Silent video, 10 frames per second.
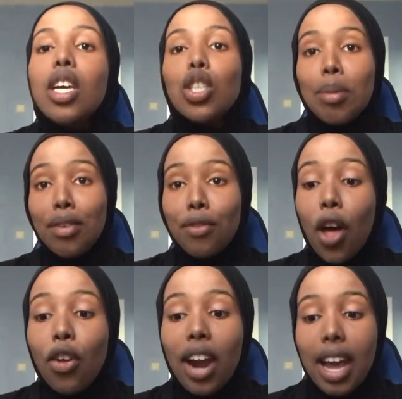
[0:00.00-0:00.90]
So my
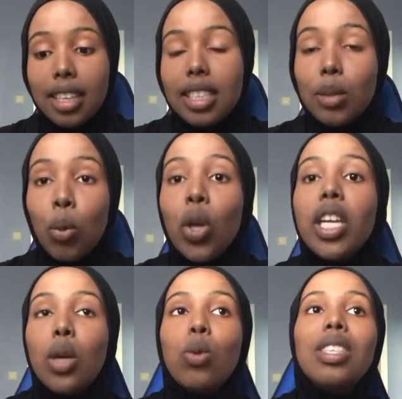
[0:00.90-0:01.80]
father at this point,
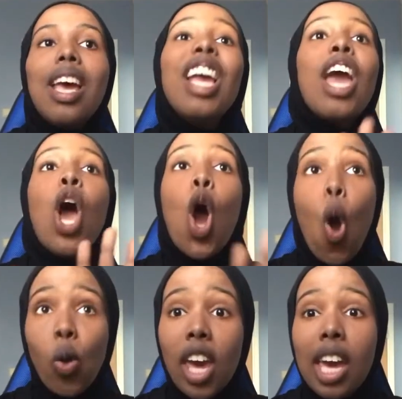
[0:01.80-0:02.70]
he was like,
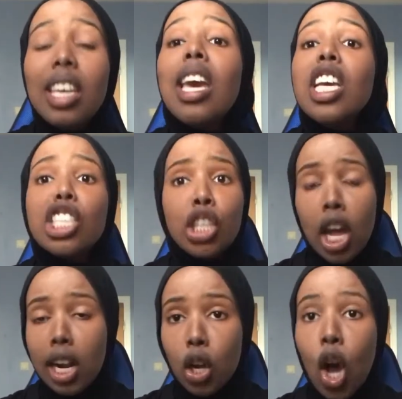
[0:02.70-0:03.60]
okay, it's
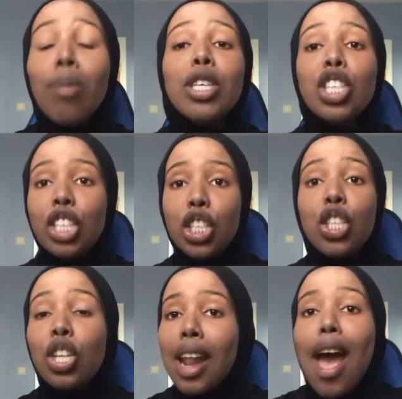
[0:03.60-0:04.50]
not alcohol, but she
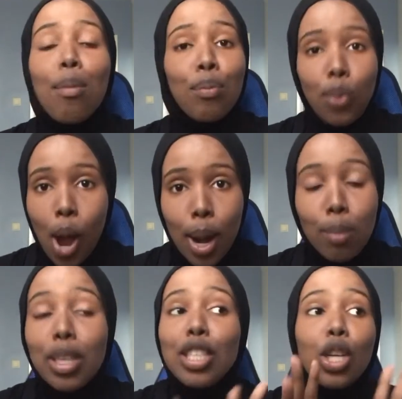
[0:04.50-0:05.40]
shouldn't have brought it
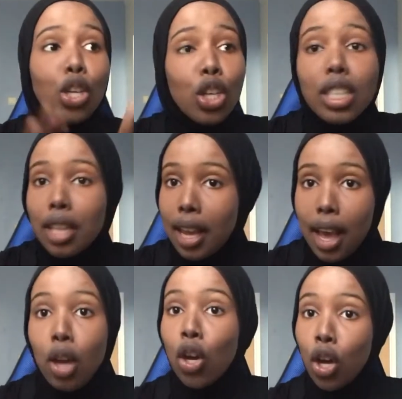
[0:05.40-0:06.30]
because it looks like
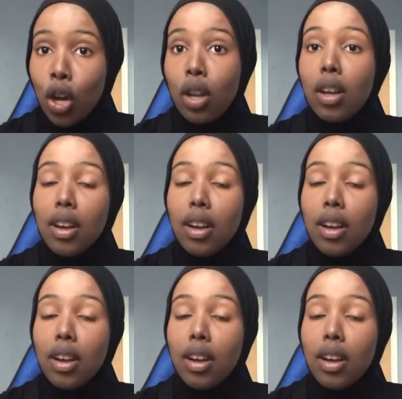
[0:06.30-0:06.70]
alcohol.